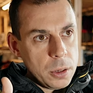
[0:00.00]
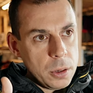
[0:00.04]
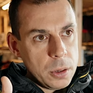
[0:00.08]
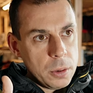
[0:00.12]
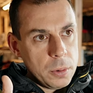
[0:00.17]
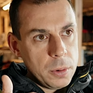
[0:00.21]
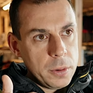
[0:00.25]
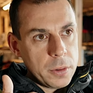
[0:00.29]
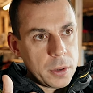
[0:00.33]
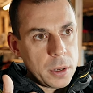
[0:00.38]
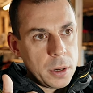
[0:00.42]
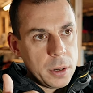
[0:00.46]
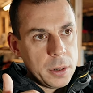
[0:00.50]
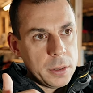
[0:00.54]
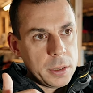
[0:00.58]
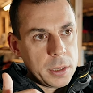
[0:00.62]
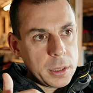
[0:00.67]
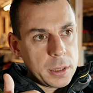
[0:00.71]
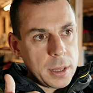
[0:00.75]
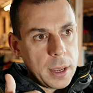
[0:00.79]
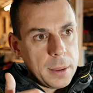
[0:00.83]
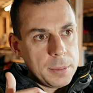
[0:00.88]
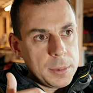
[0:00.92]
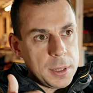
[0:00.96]
we've kind of
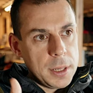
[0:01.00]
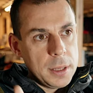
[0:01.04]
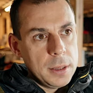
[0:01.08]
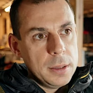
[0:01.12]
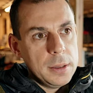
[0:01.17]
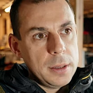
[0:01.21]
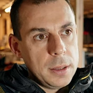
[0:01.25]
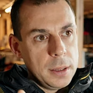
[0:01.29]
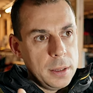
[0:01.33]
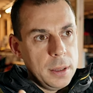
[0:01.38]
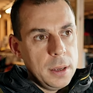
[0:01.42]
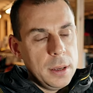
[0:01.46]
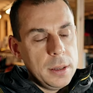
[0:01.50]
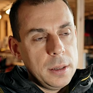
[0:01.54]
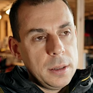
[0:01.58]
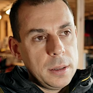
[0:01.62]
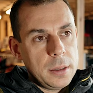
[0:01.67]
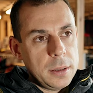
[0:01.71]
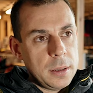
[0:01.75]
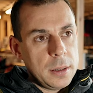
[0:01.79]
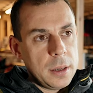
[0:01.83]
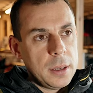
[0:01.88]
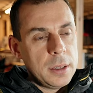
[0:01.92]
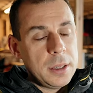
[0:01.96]
stepped into
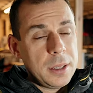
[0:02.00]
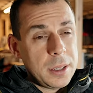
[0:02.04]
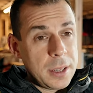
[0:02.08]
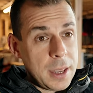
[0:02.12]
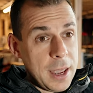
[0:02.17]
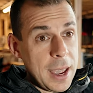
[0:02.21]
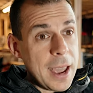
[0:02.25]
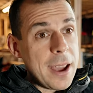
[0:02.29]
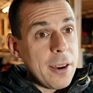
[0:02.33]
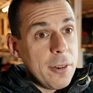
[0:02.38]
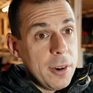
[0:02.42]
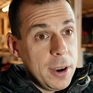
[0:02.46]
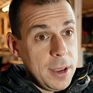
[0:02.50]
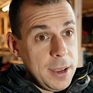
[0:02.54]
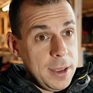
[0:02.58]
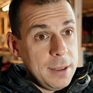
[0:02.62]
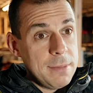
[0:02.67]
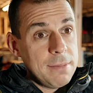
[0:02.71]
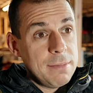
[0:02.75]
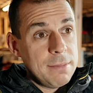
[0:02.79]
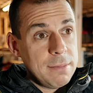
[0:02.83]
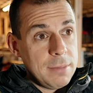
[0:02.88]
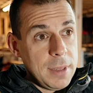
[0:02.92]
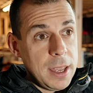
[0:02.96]
this scary,
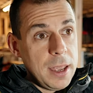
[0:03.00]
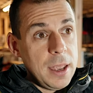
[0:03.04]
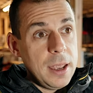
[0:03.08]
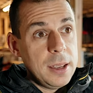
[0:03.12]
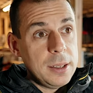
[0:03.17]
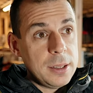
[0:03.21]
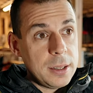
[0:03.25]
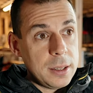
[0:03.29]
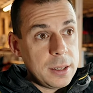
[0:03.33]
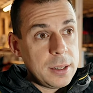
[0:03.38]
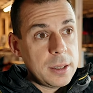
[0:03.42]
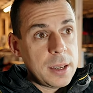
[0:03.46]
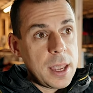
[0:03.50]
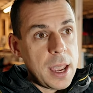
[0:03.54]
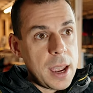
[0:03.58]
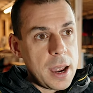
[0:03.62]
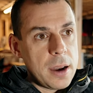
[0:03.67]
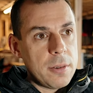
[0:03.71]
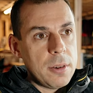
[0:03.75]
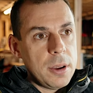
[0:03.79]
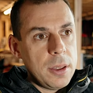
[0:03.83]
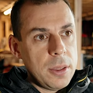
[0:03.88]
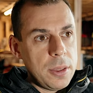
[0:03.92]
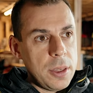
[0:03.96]
it is a
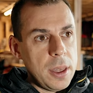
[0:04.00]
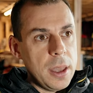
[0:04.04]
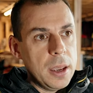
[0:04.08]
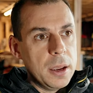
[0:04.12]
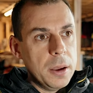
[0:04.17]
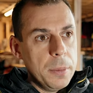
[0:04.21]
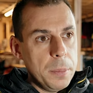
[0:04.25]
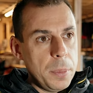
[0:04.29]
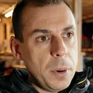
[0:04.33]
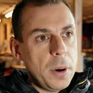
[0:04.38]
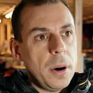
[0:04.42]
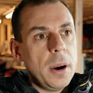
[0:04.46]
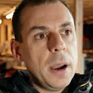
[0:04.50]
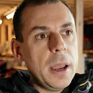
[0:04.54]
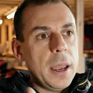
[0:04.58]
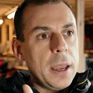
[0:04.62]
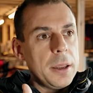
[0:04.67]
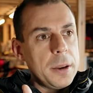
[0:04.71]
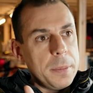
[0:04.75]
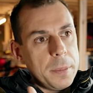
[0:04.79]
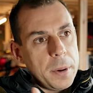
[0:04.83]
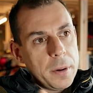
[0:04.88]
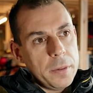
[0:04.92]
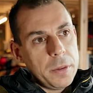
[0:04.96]
scary thing, and put our
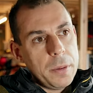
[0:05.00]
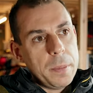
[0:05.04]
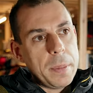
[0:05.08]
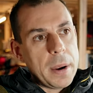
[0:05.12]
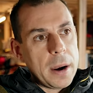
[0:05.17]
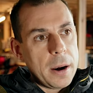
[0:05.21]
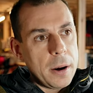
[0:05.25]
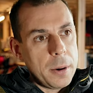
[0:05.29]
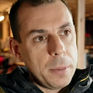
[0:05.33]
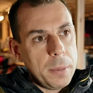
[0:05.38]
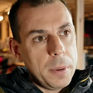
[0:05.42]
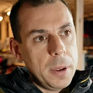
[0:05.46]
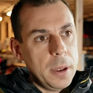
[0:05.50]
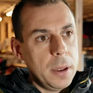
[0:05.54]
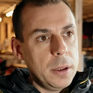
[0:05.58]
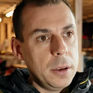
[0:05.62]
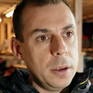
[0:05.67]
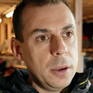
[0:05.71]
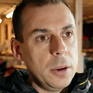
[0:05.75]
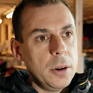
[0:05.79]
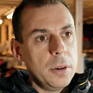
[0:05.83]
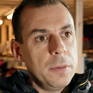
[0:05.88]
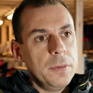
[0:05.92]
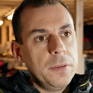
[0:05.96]
head above the parapet
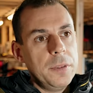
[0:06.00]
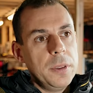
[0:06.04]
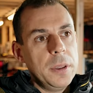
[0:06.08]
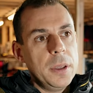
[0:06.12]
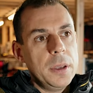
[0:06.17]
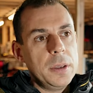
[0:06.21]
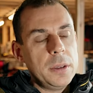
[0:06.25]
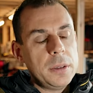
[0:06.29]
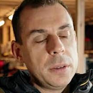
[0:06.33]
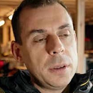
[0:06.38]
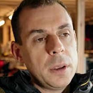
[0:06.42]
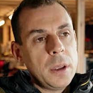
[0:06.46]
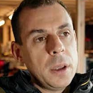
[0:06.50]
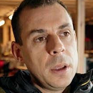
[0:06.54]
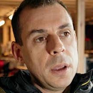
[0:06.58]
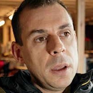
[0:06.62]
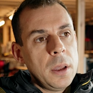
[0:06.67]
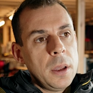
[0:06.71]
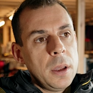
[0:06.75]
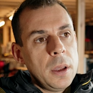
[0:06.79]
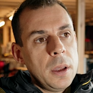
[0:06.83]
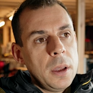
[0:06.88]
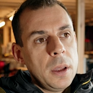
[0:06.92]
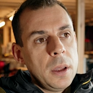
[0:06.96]
and gone for this
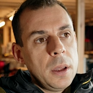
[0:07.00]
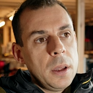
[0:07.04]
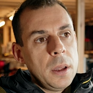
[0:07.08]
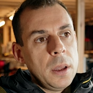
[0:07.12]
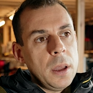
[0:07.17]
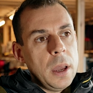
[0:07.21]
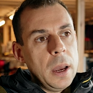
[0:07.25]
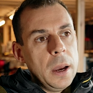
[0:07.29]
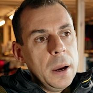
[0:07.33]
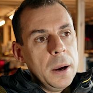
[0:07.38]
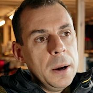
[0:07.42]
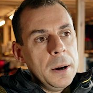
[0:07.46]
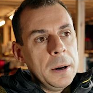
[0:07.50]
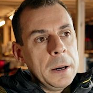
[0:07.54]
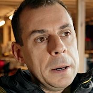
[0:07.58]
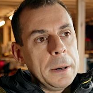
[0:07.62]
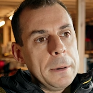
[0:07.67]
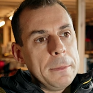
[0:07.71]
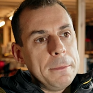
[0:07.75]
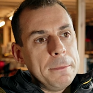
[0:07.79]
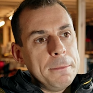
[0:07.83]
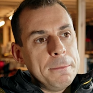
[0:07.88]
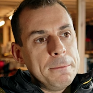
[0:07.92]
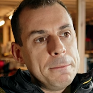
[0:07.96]

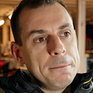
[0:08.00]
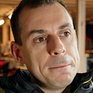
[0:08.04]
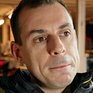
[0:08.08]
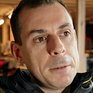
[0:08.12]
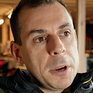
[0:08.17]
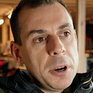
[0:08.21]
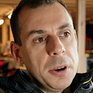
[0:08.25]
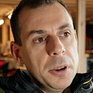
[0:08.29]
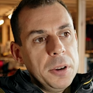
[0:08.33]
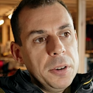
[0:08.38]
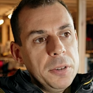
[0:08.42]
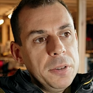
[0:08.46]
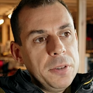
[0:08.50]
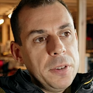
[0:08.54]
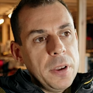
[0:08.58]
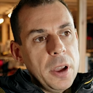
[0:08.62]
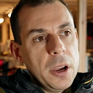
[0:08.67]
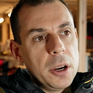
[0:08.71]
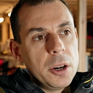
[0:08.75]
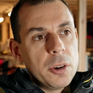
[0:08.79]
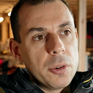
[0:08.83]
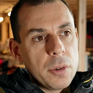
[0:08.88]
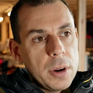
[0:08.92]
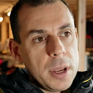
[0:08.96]
kind of
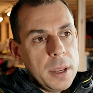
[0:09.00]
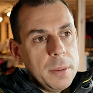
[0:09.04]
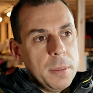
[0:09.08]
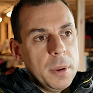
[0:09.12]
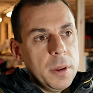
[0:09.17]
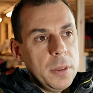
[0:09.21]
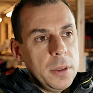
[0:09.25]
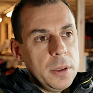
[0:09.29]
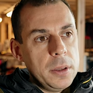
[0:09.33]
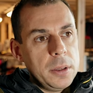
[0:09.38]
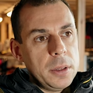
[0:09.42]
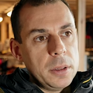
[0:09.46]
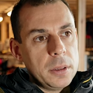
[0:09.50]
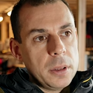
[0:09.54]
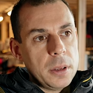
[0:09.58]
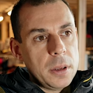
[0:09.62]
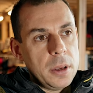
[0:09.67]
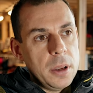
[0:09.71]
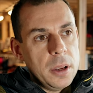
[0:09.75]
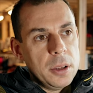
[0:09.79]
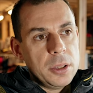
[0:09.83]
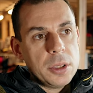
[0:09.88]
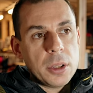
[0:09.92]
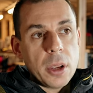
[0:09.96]
agreement, this
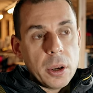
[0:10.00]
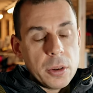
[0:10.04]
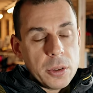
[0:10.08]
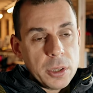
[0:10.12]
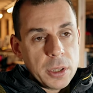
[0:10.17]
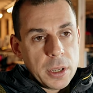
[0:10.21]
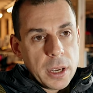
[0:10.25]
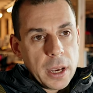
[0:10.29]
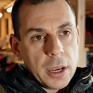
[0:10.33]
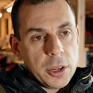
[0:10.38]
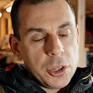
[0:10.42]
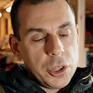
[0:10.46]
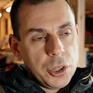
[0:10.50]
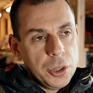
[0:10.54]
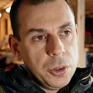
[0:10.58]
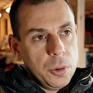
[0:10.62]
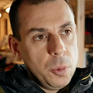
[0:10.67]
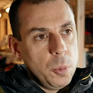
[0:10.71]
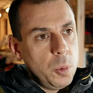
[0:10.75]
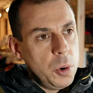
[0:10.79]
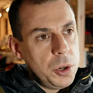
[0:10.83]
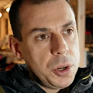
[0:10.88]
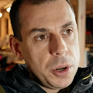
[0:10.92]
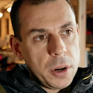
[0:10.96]
association.
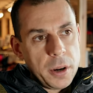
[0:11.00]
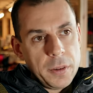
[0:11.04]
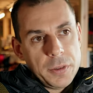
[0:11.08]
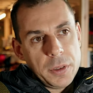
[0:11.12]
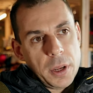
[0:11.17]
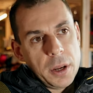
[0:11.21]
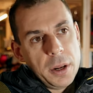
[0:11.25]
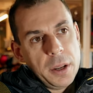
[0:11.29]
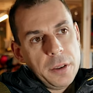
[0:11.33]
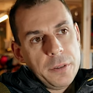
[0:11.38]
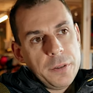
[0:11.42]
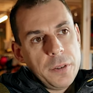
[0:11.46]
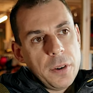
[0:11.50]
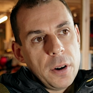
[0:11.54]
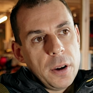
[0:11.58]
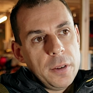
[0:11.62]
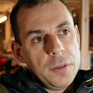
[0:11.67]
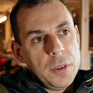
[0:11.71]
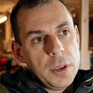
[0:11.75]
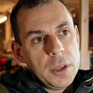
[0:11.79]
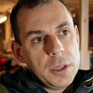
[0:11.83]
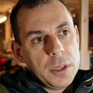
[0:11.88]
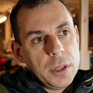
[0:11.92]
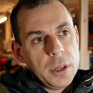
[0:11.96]
Would I have done it
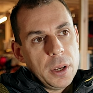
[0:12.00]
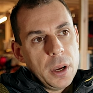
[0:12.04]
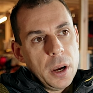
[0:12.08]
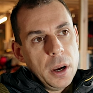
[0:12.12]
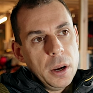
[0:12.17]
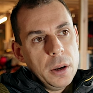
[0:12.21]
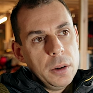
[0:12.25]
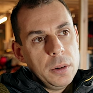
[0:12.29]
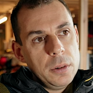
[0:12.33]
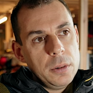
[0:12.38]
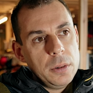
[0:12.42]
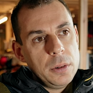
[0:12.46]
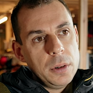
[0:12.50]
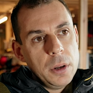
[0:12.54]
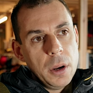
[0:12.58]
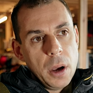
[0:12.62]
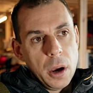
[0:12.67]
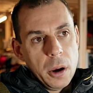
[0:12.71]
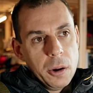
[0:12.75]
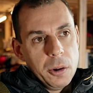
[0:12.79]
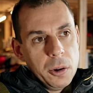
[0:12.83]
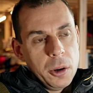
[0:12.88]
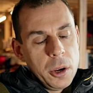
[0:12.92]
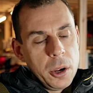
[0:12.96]
5 years ago?
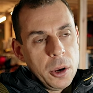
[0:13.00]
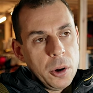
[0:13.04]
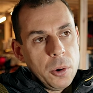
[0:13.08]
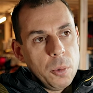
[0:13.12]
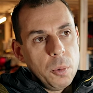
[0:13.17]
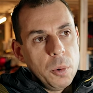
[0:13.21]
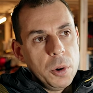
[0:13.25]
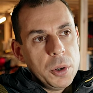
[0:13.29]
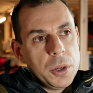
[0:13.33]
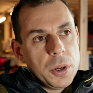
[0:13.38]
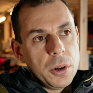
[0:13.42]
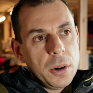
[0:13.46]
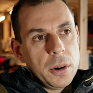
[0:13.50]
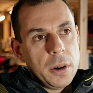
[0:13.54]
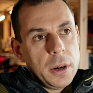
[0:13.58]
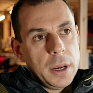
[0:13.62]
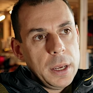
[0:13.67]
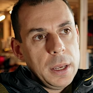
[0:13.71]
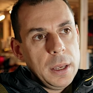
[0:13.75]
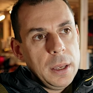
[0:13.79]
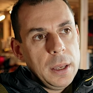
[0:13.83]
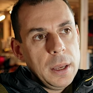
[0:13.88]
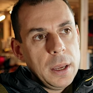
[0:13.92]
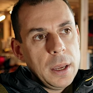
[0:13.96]
No. Would
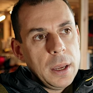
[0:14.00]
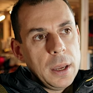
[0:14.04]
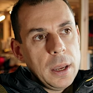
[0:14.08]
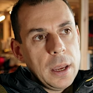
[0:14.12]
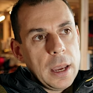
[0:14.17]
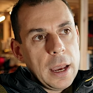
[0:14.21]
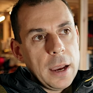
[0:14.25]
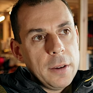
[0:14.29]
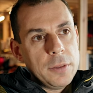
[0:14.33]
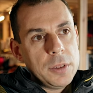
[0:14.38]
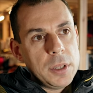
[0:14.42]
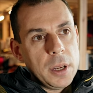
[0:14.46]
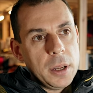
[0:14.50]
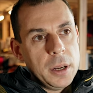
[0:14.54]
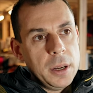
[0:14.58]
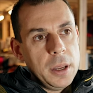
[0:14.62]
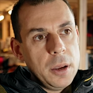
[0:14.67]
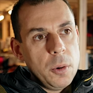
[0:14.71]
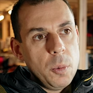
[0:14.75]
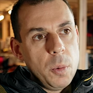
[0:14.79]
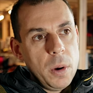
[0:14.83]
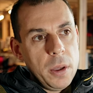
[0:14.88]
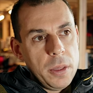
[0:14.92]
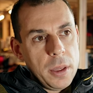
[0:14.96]
I have done
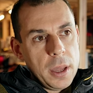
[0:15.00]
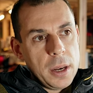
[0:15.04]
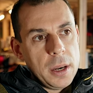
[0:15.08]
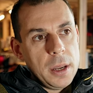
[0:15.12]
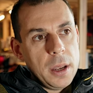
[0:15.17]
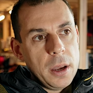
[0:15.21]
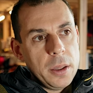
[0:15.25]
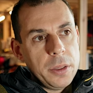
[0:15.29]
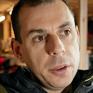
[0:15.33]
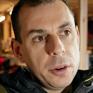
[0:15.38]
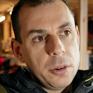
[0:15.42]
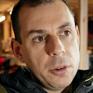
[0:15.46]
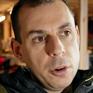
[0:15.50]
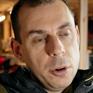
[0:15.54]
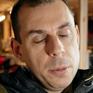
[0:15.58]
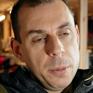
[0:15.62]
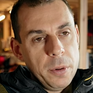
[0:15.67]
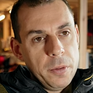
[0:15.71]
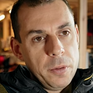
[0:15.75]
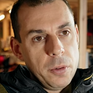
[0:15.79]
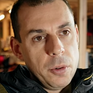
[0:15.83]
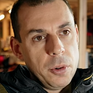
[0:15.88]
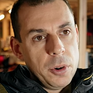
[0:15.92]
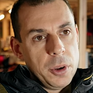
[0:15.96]
it with any other group
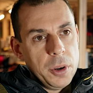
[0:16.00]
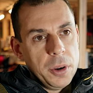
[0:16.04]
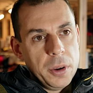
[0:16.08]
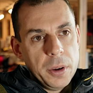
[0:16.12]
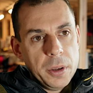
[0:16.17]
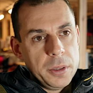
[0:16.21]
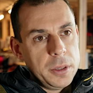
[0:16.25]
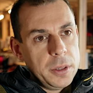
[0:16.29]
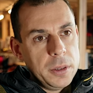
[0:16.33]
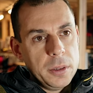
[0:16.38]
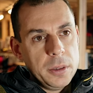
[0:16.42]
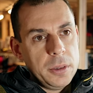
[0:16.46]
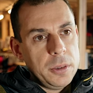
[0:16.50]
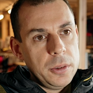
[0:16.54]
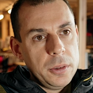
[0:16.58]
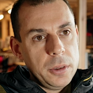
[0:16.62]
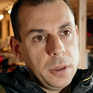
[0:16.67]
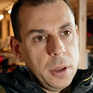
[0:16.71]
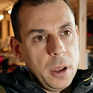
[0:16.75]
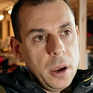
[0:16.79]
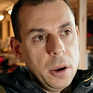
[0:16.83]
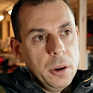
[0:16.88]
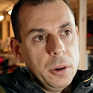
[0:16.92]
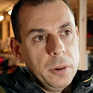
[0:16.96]
of organisers?
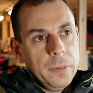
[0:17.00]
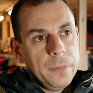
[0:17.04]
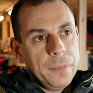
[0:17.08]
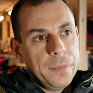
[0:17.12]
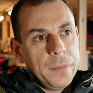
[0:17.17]
No.